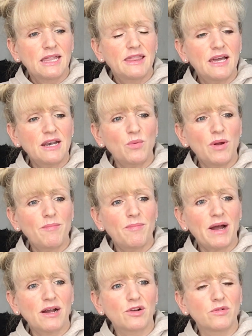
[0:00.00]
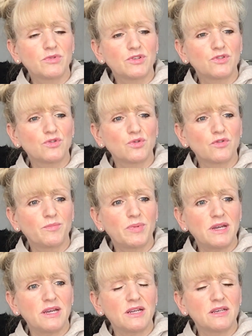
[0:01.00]
Then I went back up to sort of
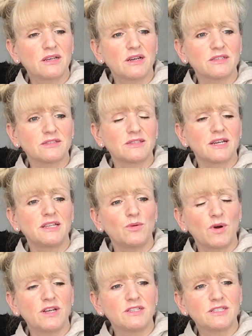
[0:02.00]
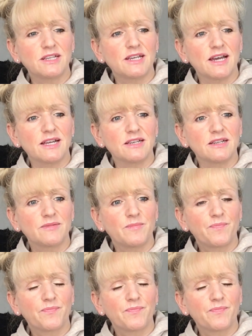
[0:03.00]
being a steady weight again.